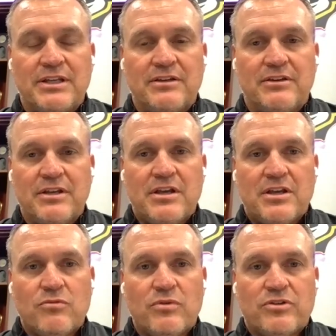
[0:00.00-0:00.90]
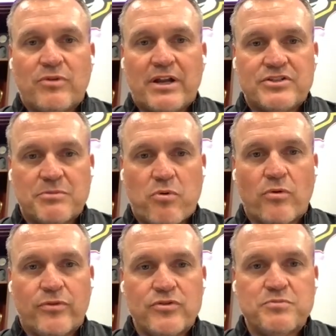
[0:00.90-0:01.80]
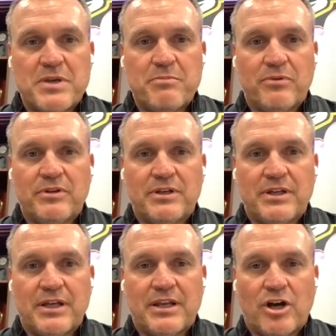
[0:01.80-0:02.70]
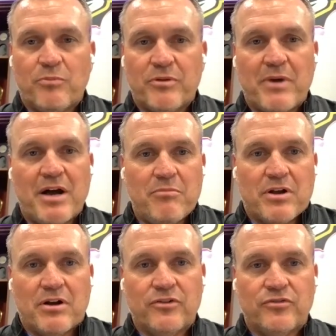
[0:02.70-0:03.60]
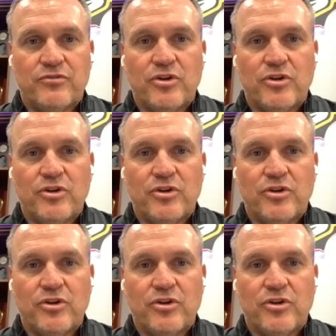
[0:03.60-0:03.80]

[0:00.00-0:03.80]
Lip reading: And we try to support those people and help them out because,